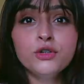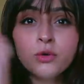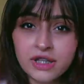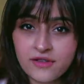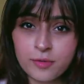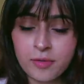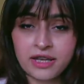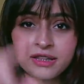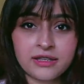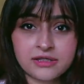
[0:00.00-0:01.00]
Don't ever
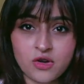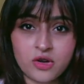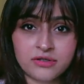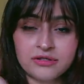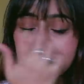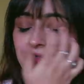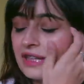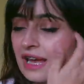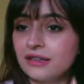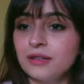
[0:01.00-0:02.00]
buy things on
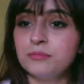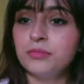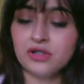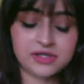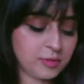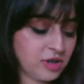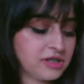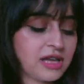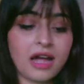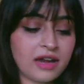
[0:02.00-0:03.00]
that impulse
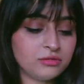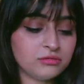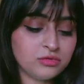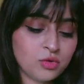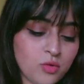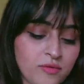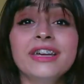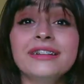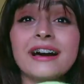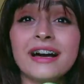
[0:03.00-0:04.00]
because I don't know
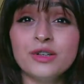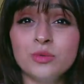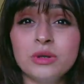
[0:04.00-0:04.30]
when I